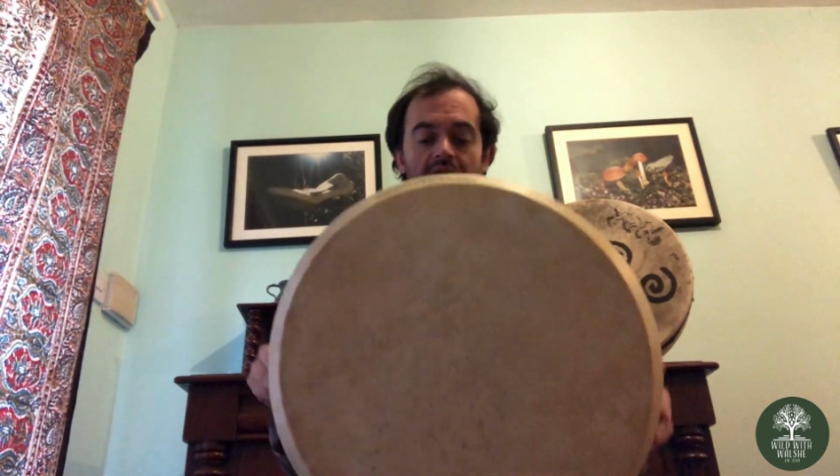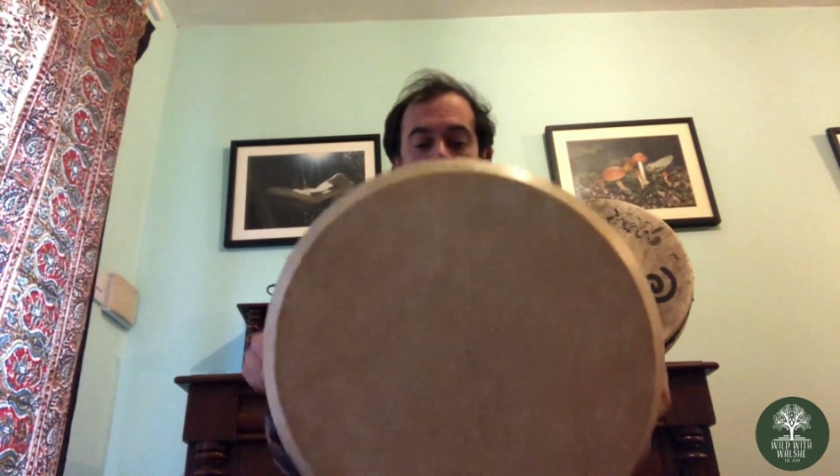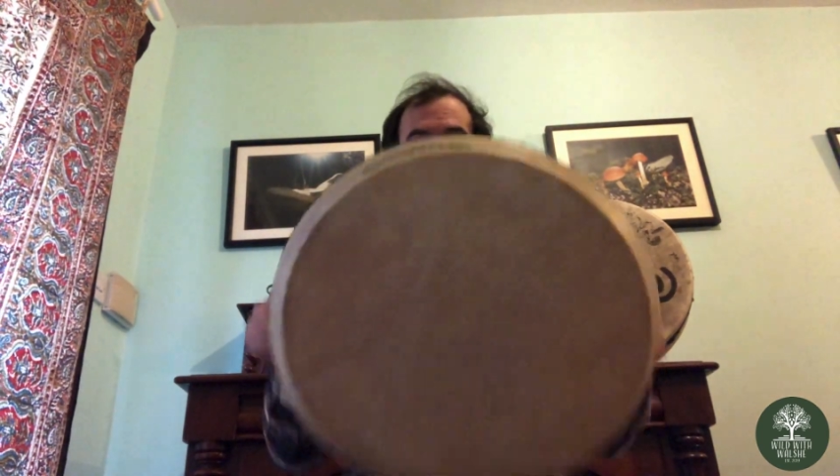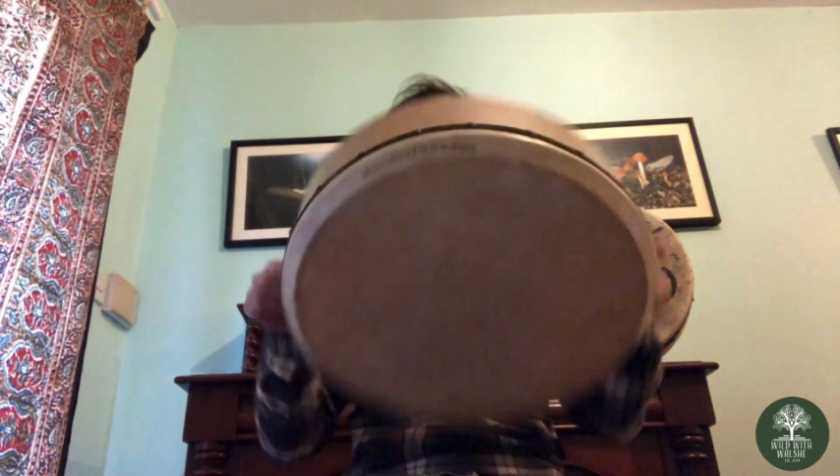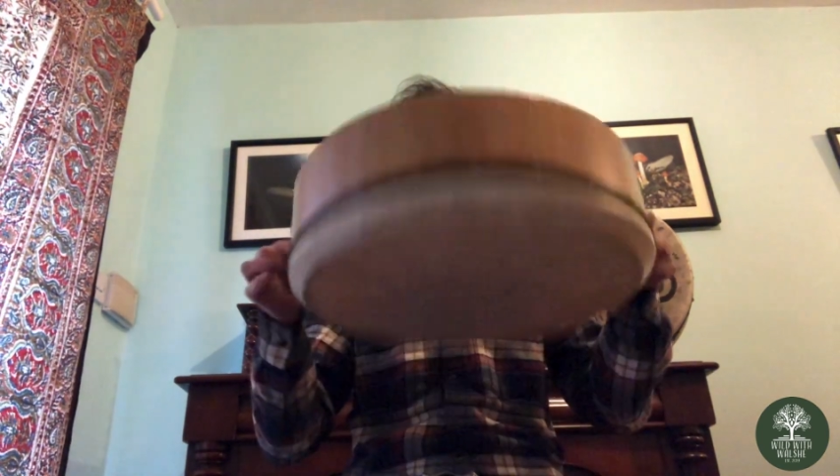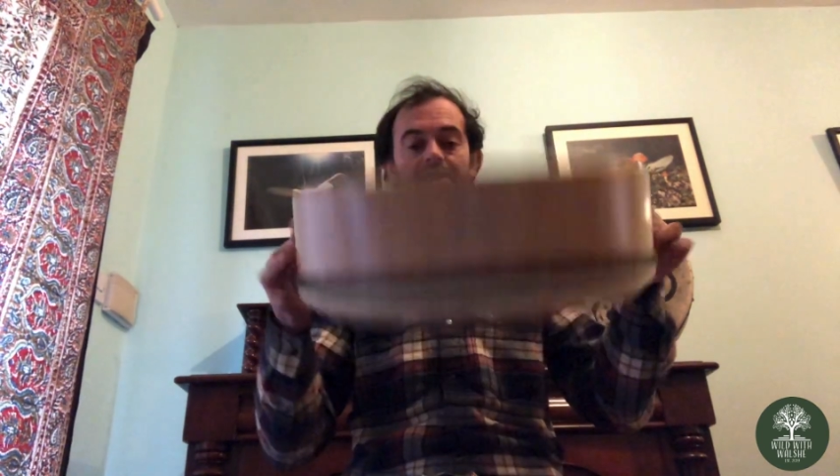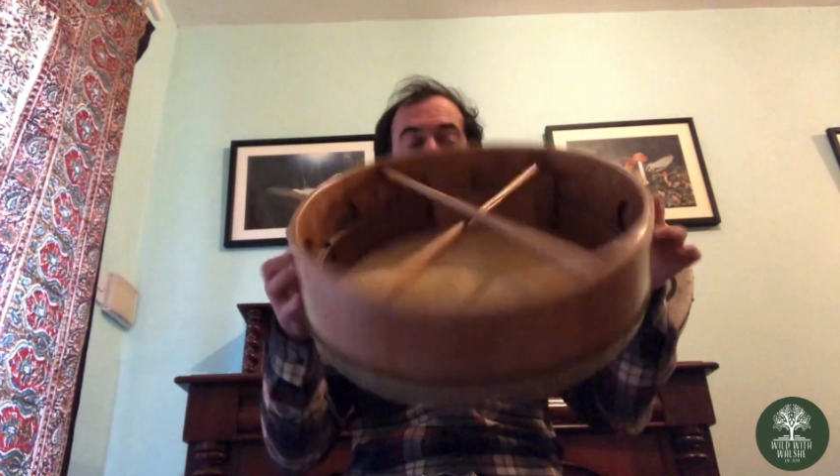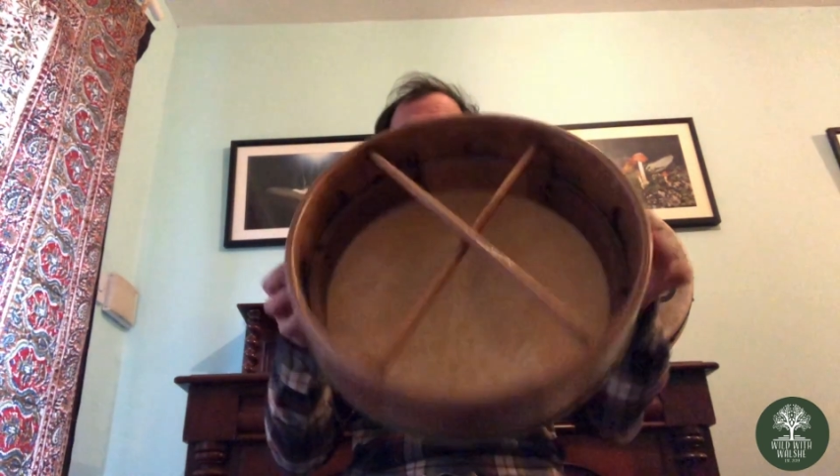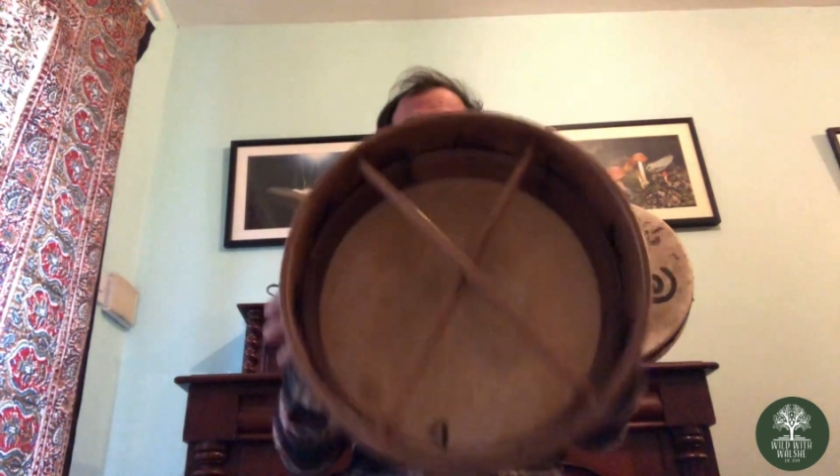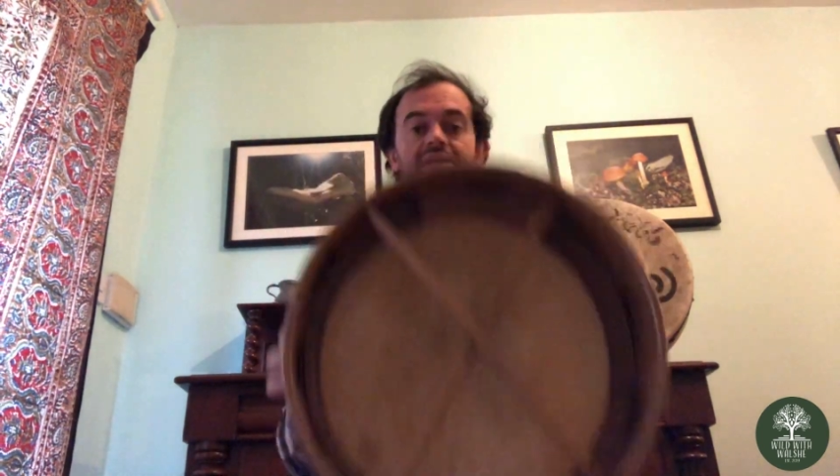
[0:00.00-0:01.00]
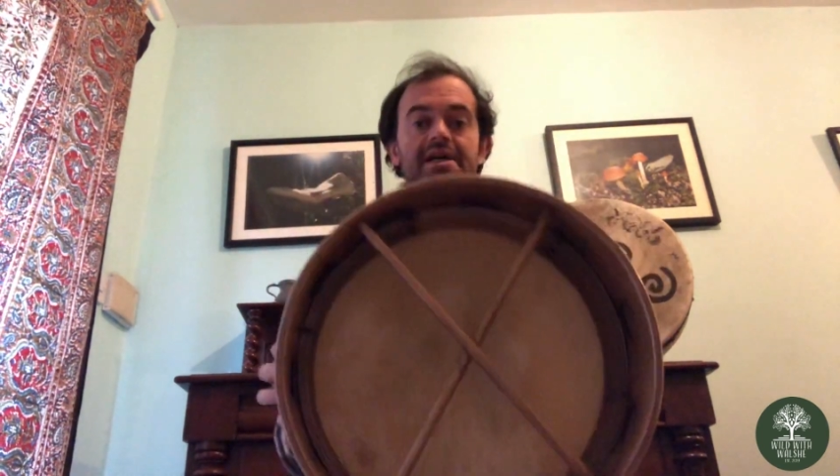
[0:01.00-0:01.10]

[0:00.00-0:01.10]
and